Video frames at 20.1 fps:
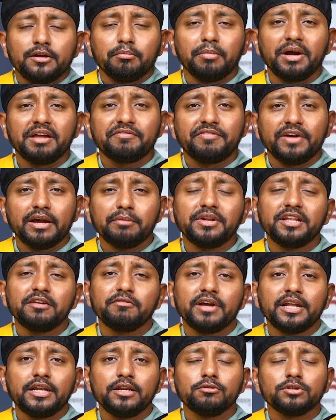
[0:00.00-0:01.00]
My family
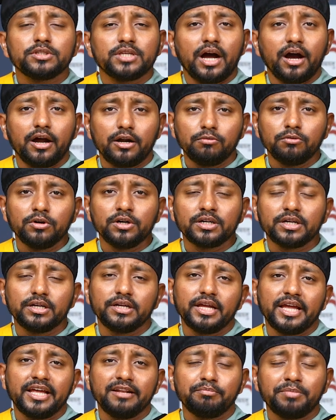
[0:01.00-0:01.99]
values hard work
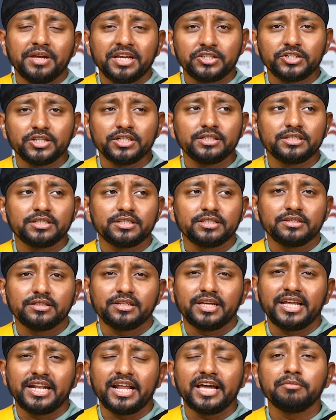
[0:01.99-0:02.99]
and patience,
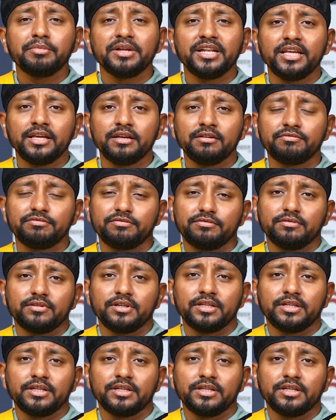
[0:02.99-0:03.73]
and I believe